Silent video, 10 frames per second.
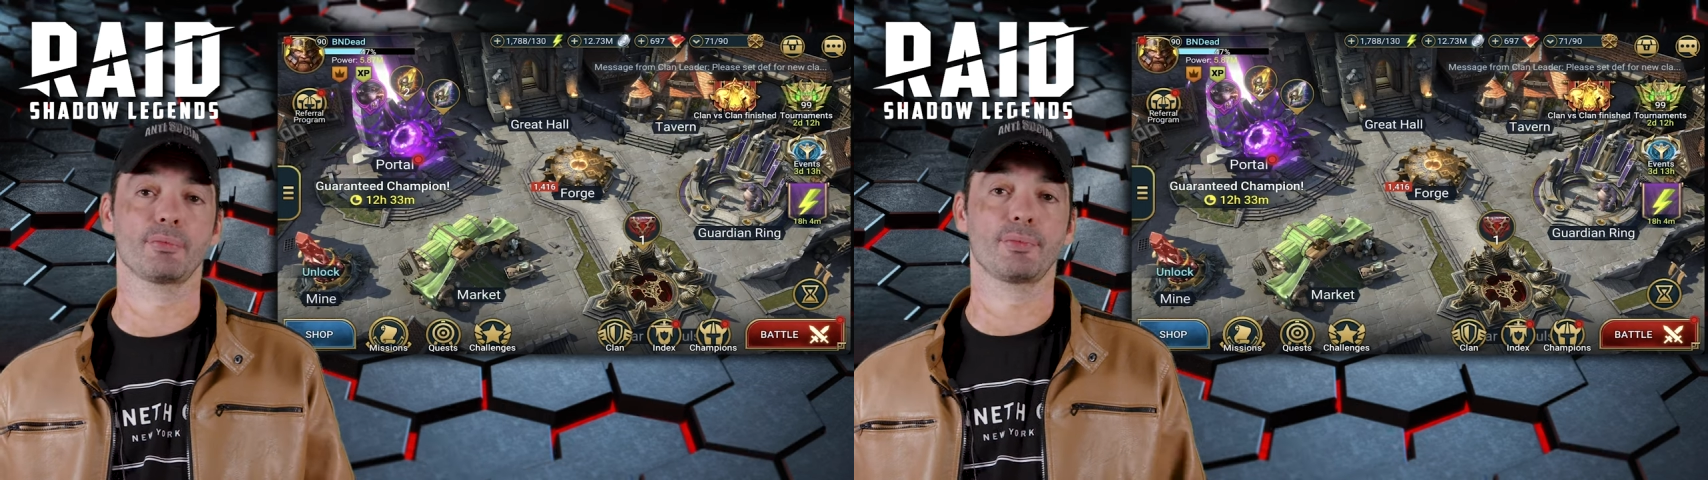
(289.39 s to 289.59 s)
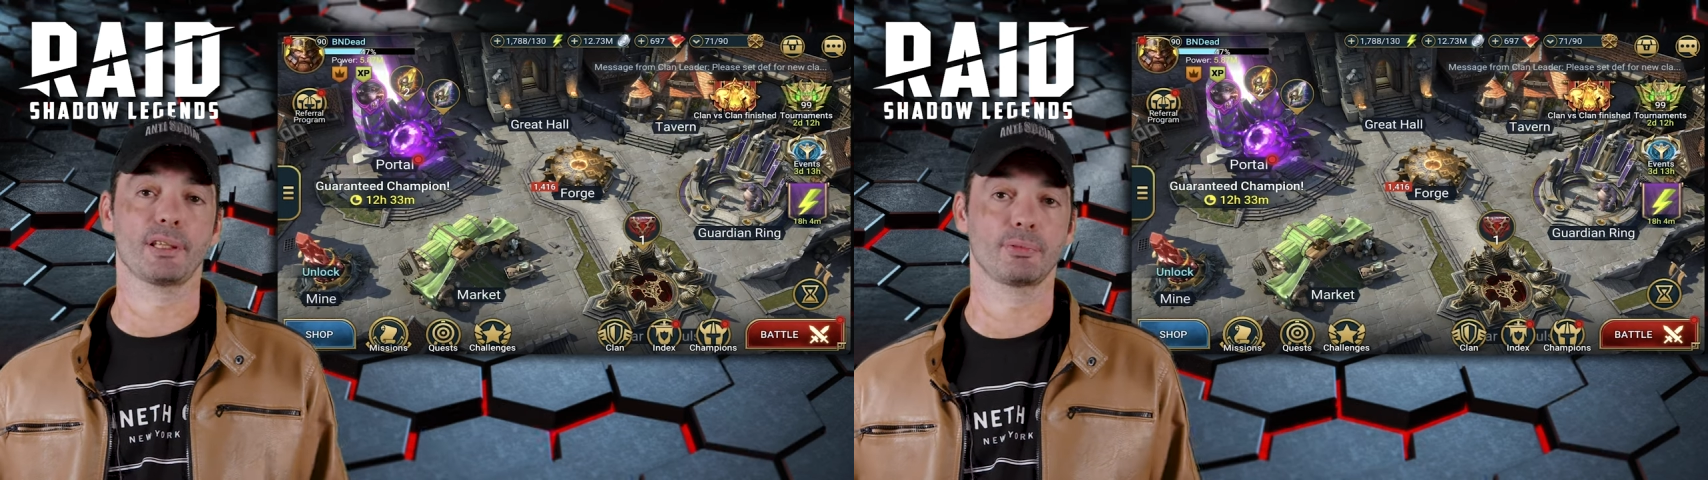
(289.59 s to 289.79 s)

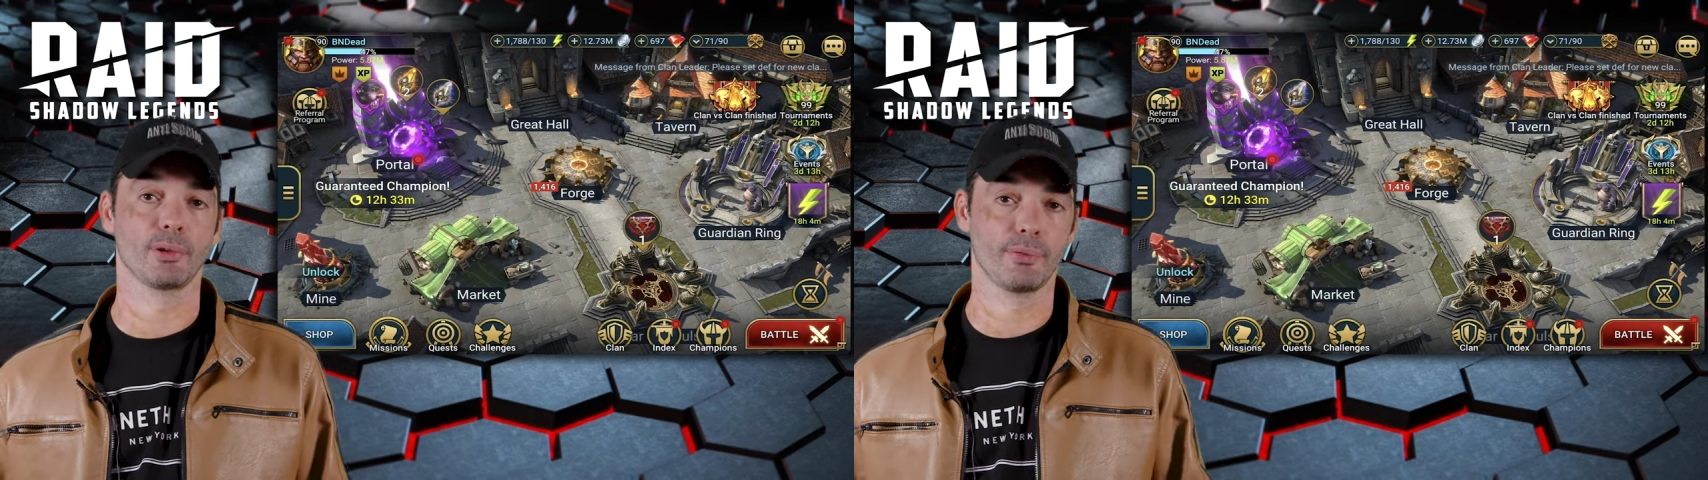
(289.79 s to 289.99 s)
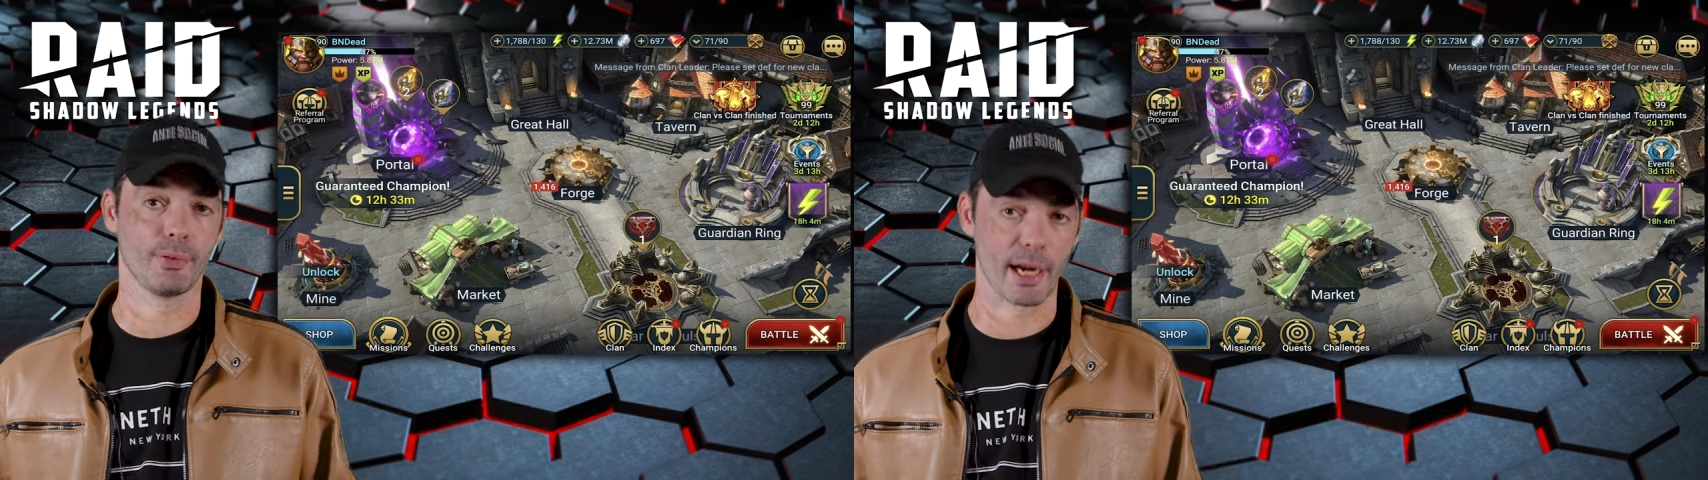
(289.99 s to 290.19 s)
of Fate
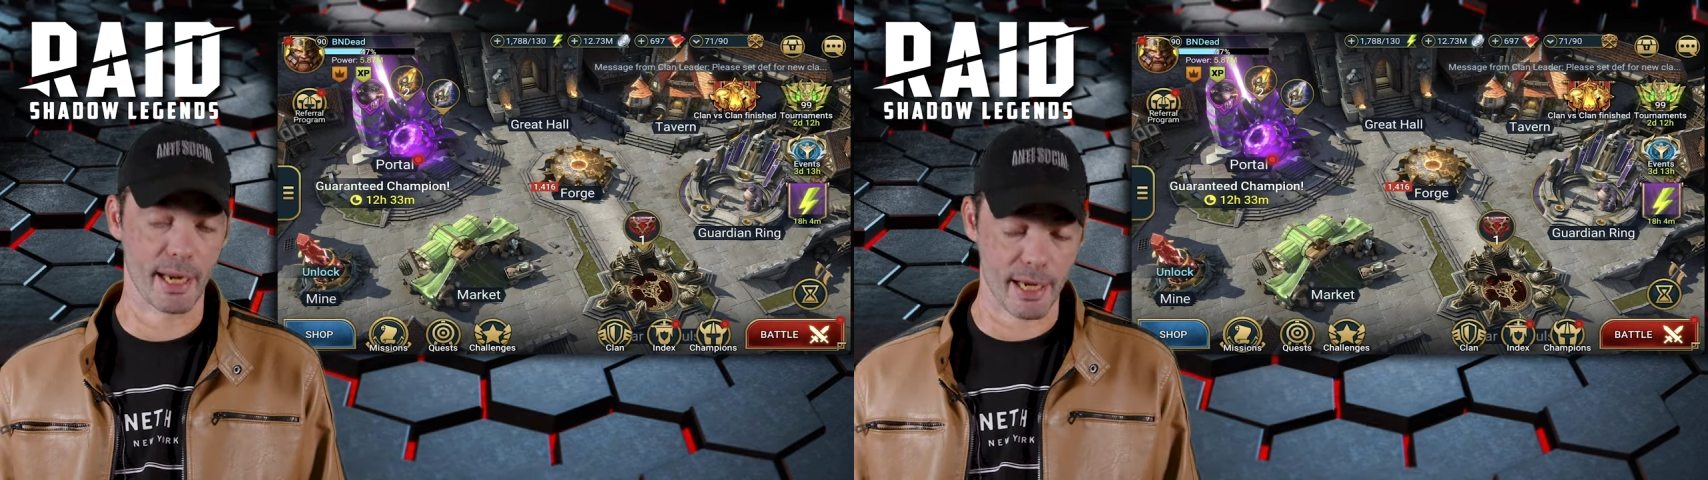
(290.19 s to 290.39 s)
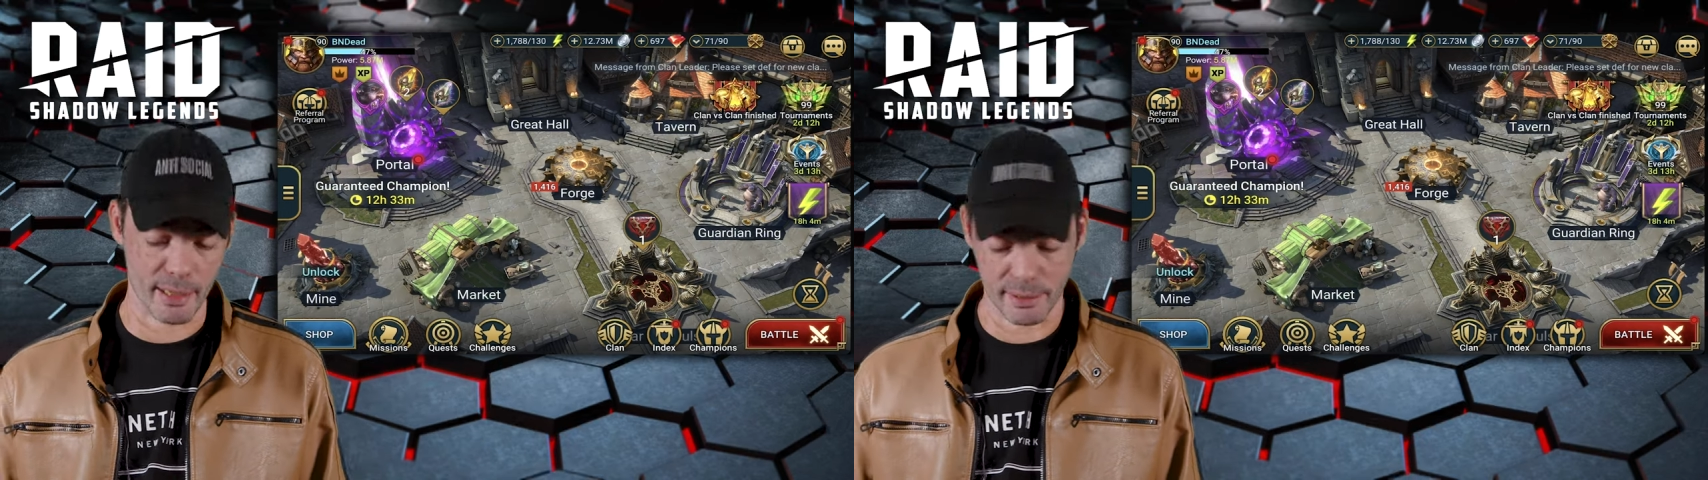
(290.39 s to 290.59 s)
for
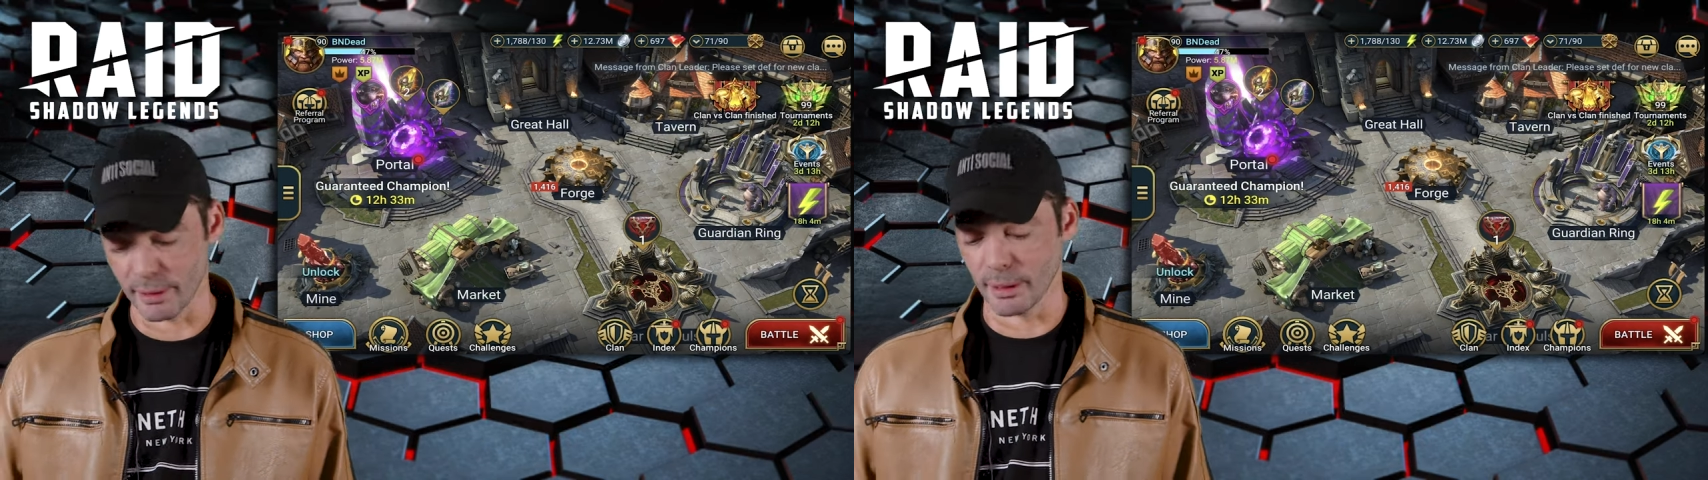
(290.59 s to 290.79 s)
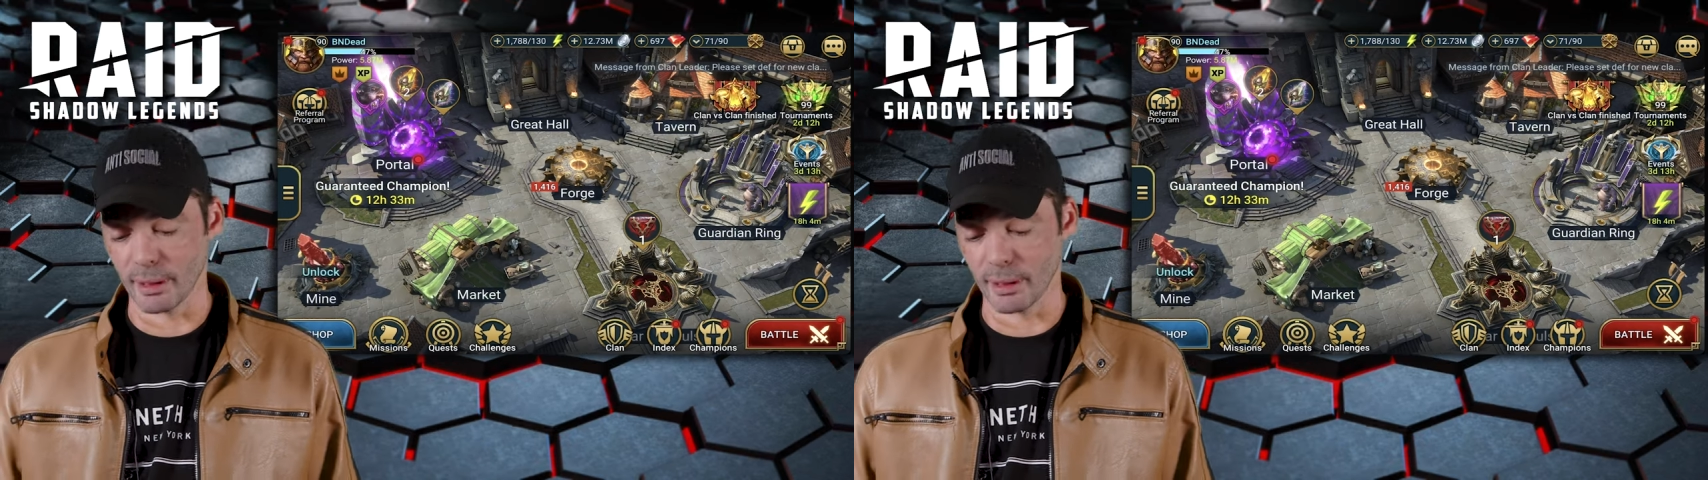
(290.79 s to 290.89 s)
Freya,